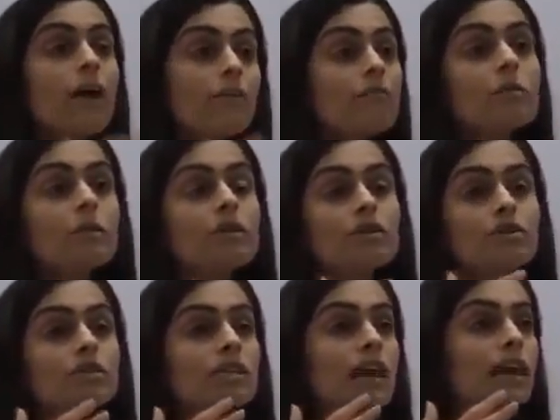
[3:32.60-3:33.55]
everybody
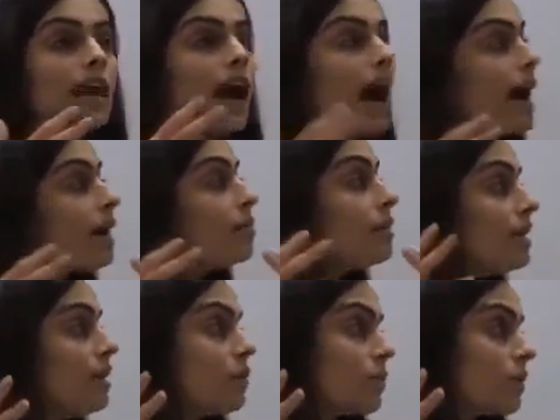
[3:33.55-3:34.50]
to say, I am an
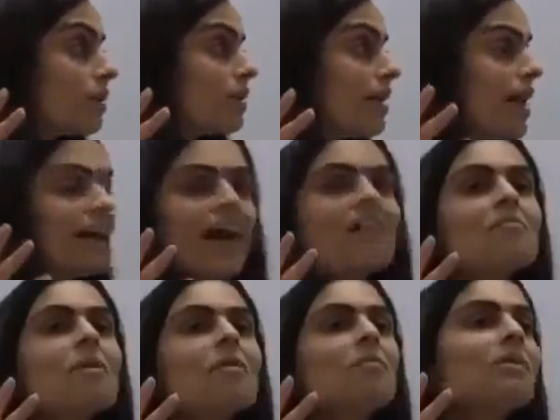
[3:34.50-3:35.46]
equal. And I
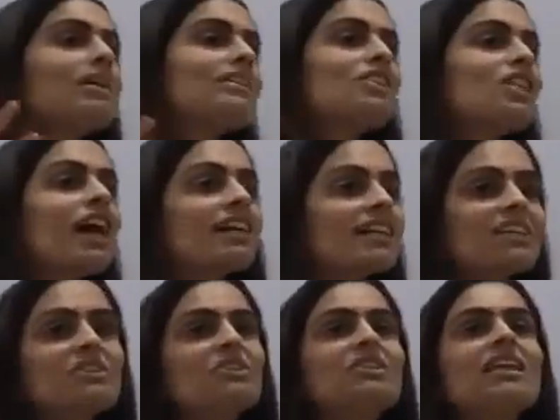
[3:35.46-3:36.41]
remember as a child, I
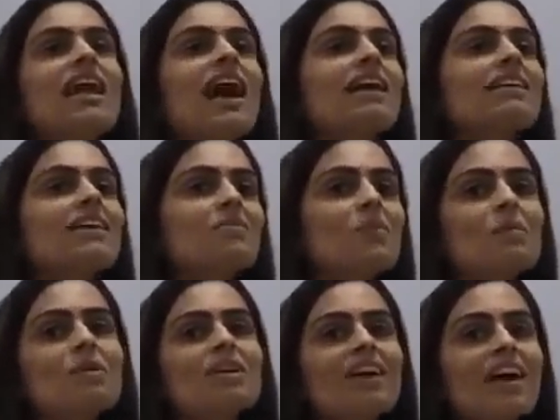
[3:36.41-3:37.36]
used to deny that
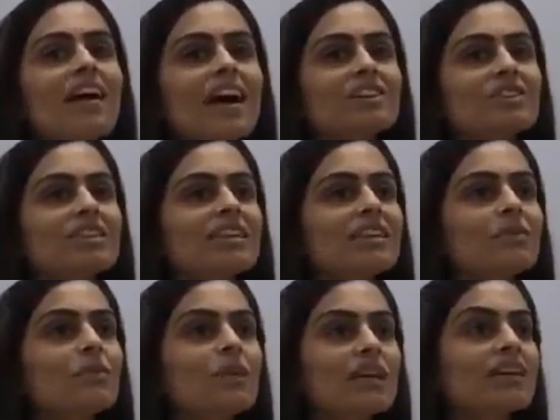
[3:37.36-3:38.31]
women are actually
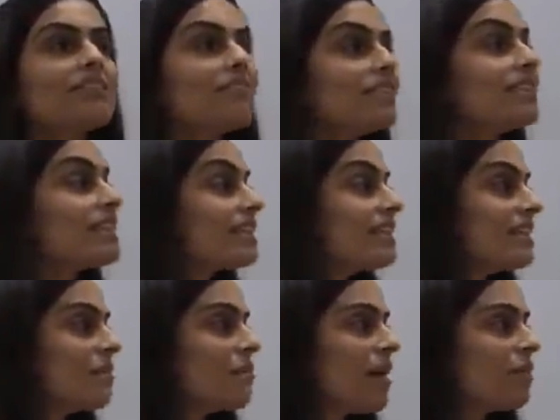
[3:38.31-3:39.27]
weaker physically
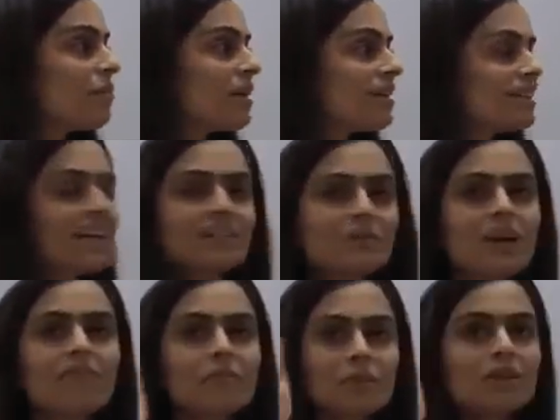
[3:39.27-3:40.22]
than men, because that's
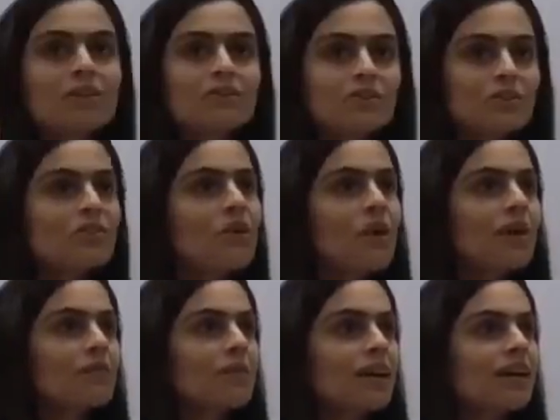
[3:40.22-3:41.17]
what everybody used to throw
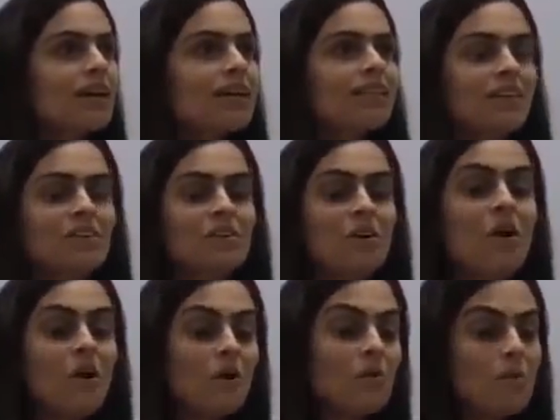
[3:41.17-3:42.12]
at me. That,
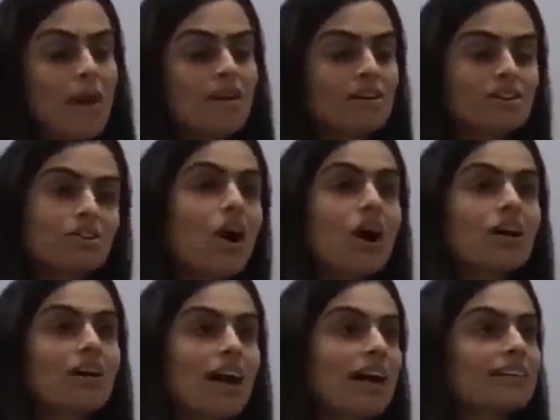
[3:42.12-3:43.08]
oh, men are
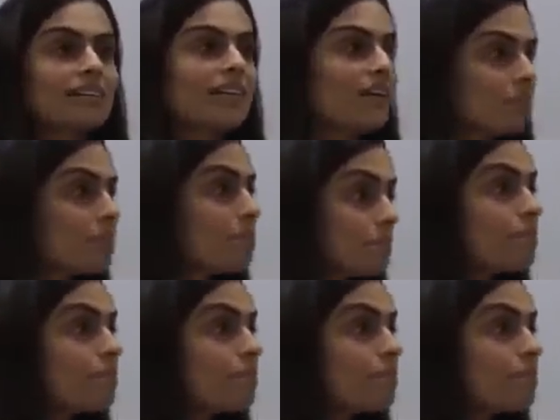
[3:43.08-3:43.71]
stronger, hence they're